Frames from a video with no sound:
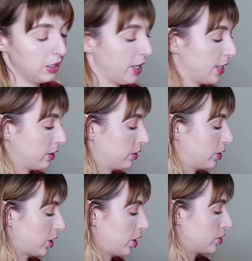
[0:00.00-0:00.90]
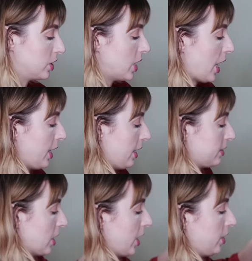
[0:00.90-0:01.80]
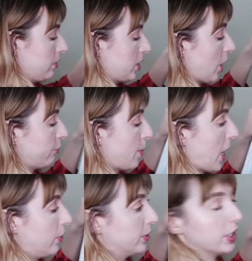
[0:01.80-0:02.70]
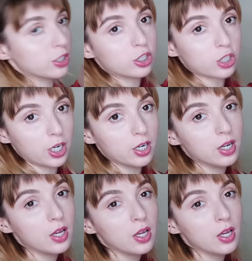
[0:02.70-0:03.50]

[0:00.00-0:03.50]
like there's not a ton of stuff about this shirt.